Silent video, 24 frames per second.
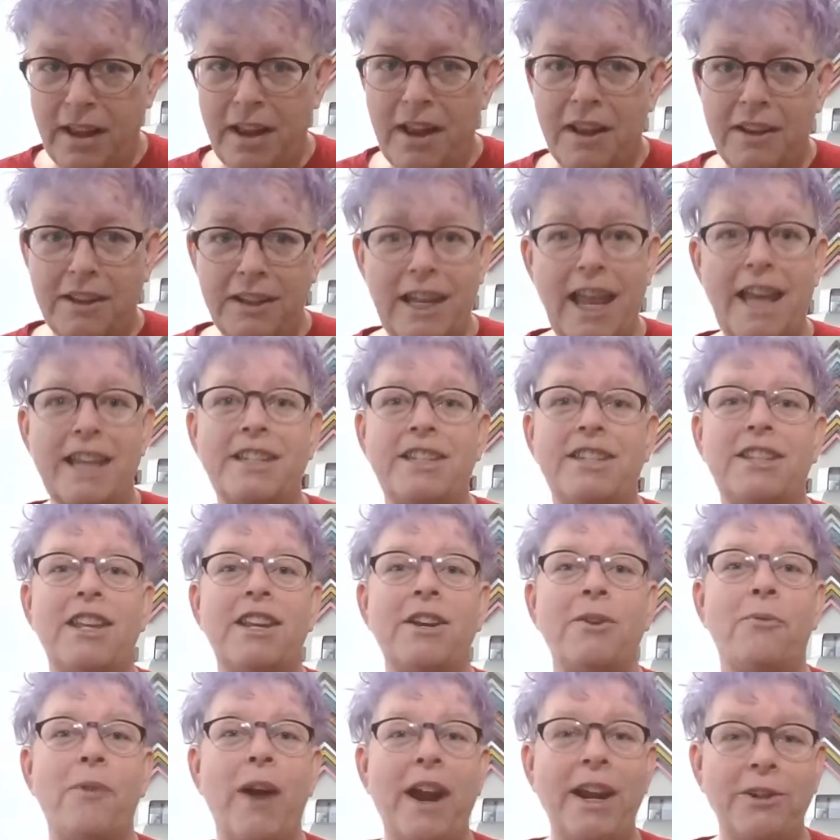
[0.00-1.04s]
less than
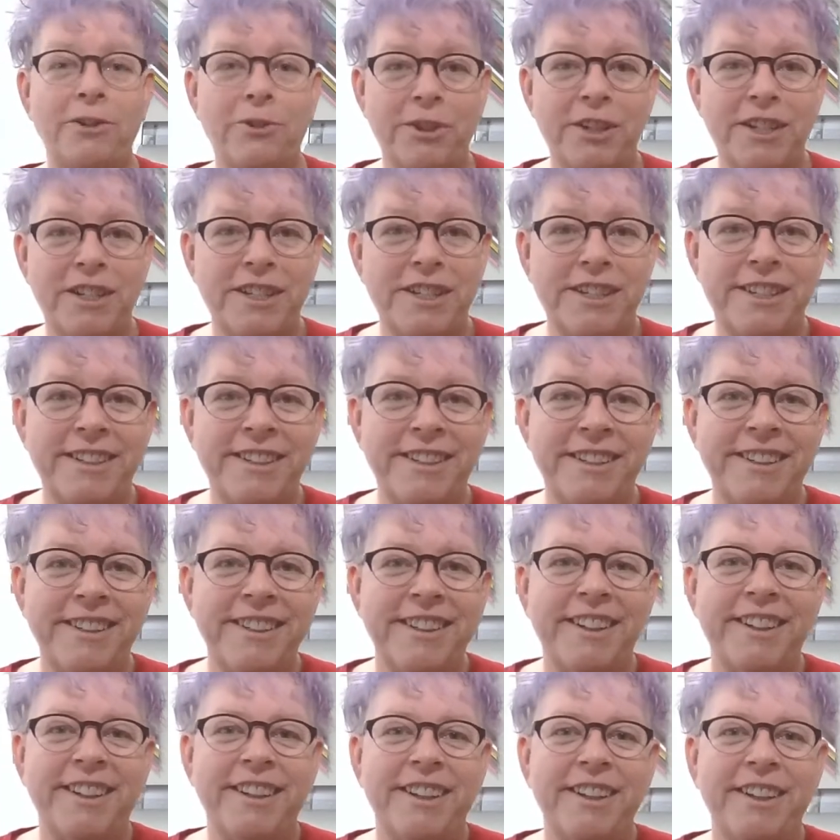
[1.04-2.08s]
a waitress,
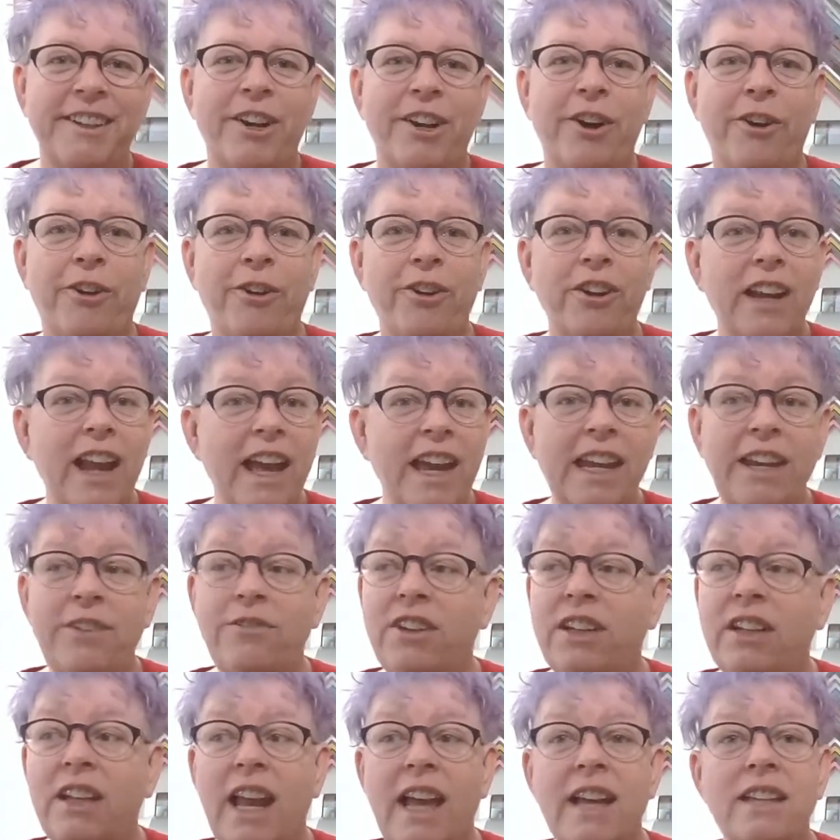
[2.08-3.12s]
or
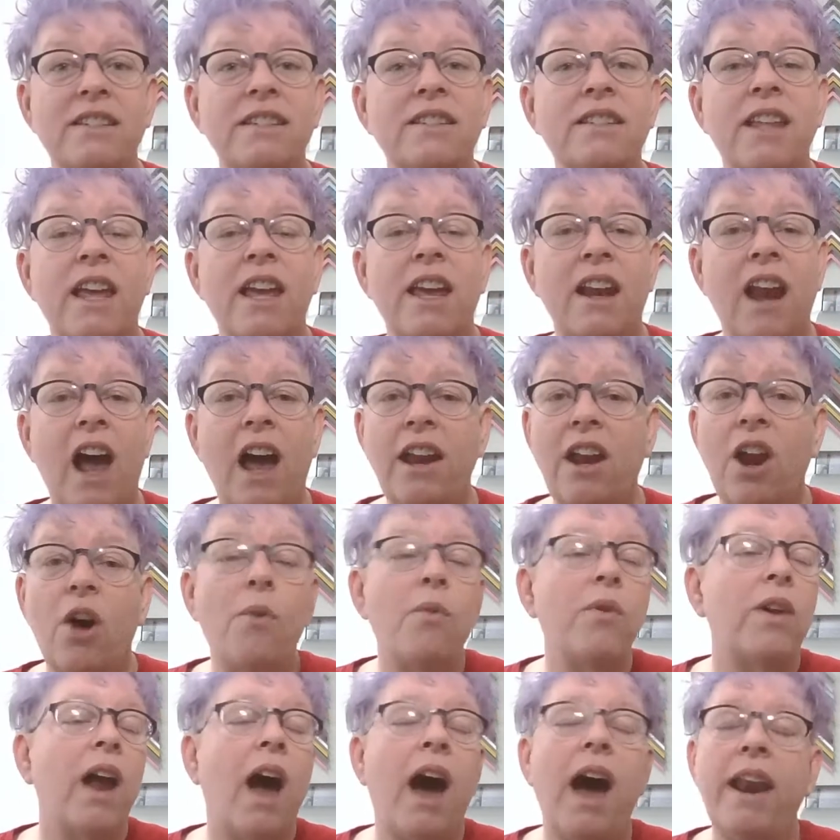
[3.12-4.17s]
even less than, I
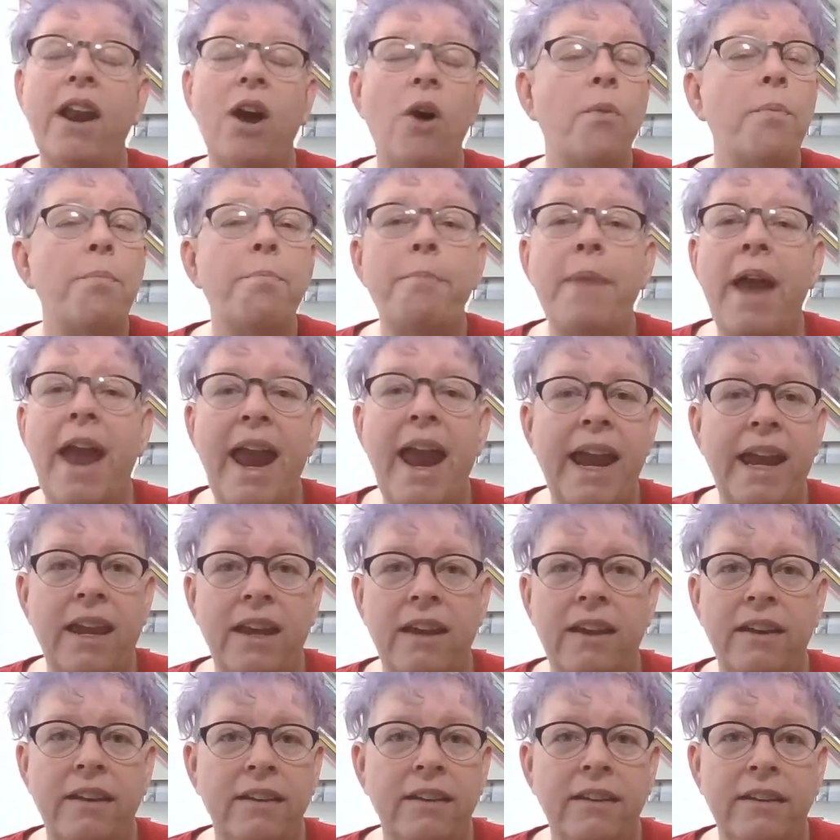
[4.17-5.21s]
don't
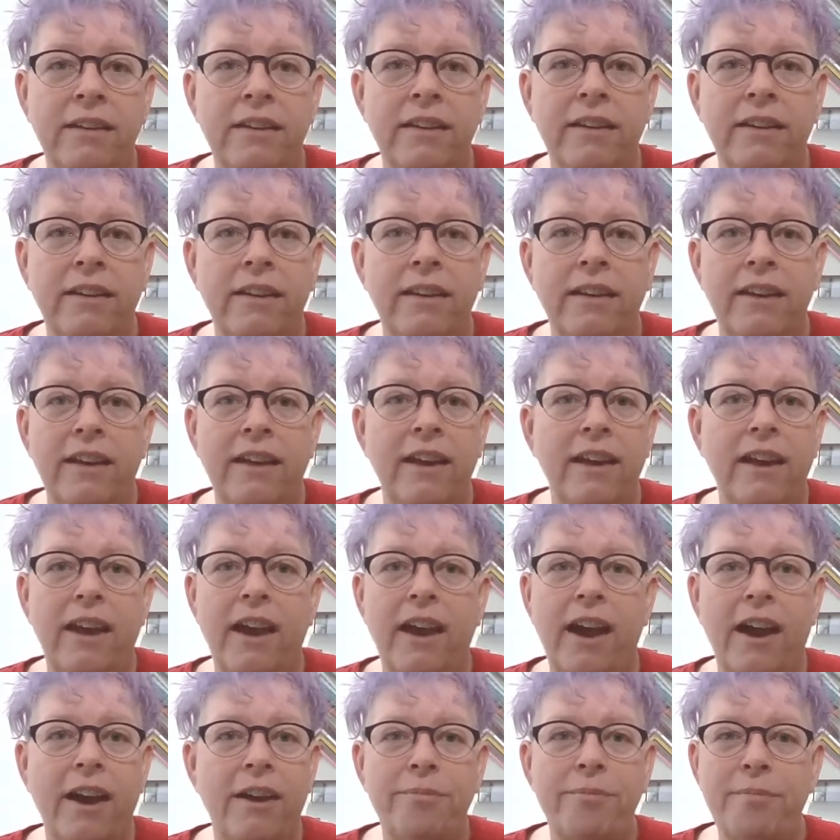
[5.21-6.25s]
make
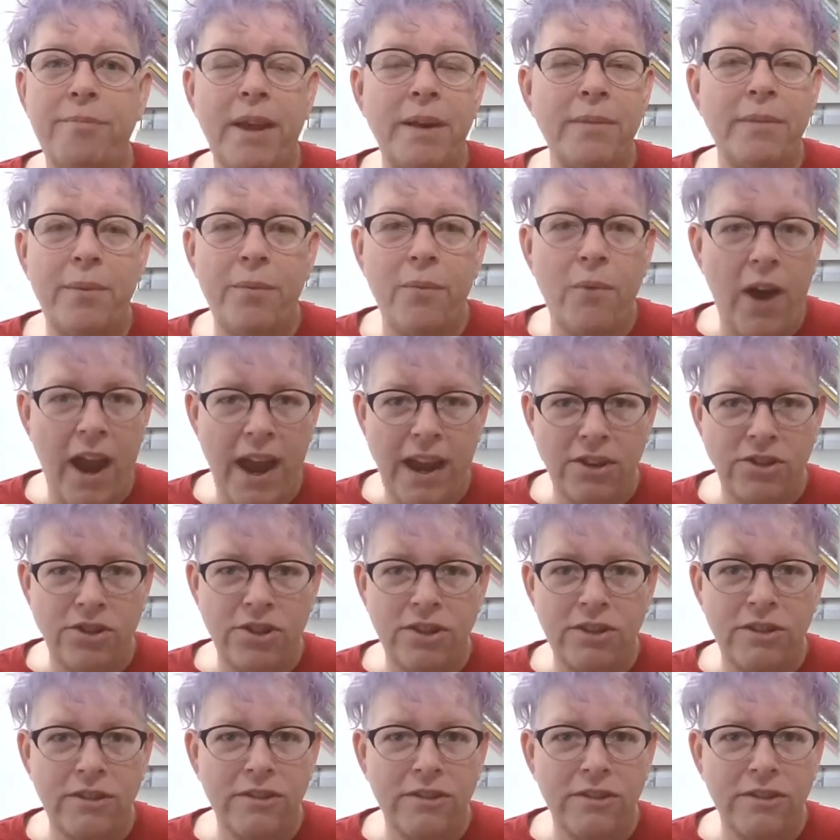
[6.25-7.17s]
minimum wage.